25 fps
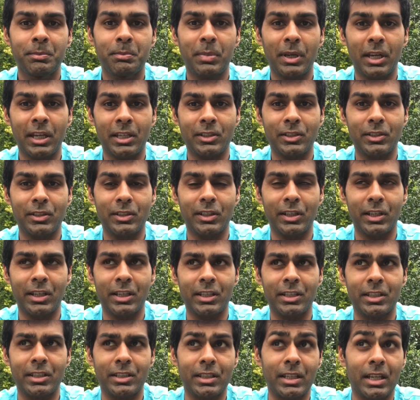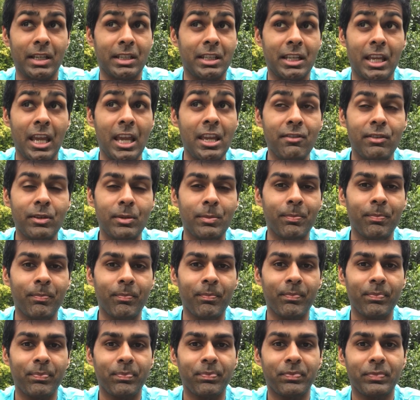back to the line, and that gave
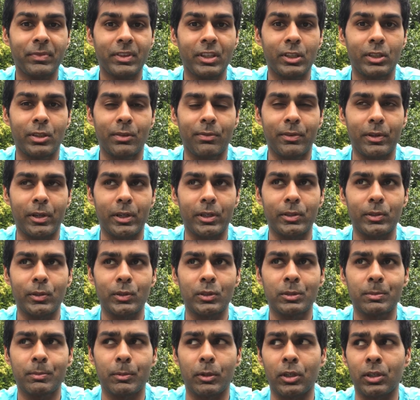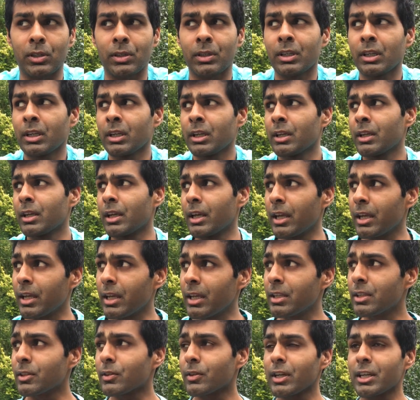him the front row spot.
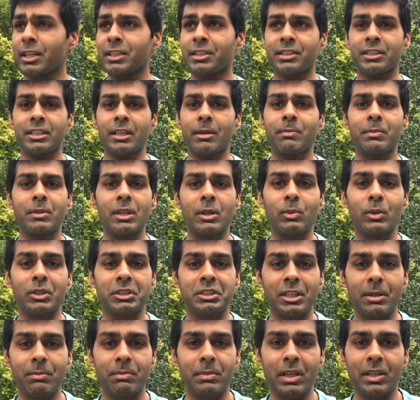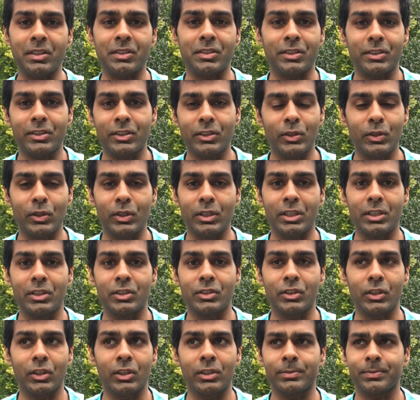In the race, Seb did what Seb does. You know,
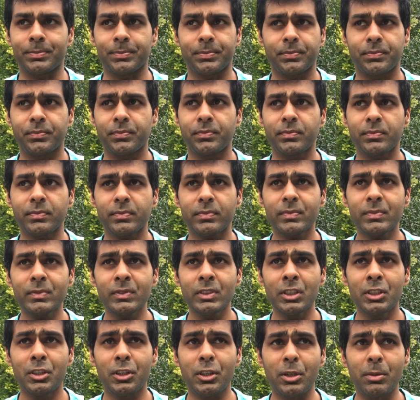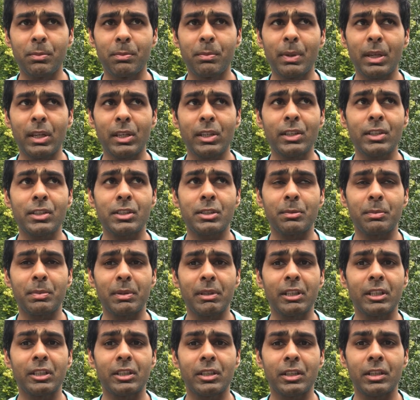he's got tremendous
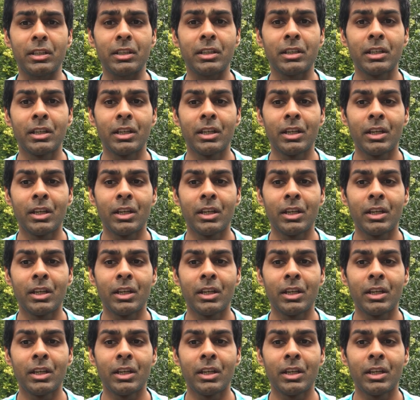ability